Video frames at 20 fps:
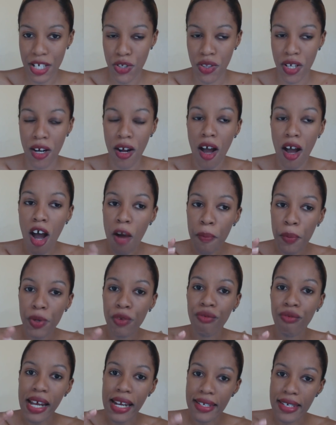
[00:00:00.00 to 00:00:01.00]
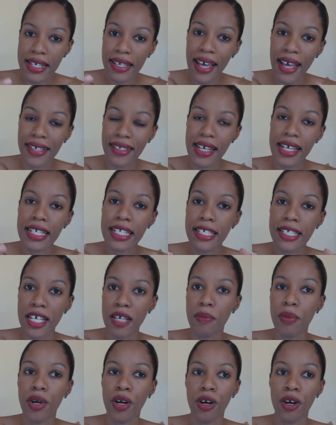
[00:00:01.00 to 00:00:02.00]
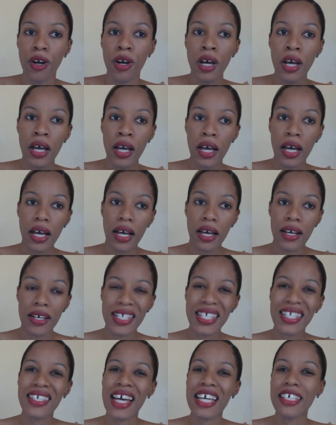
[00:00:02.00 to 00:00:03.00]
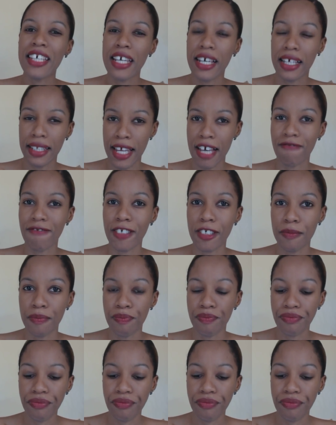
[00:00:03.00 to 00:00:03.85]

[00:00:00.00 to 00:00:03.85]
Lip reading: So they're operating at a deeper psychic level,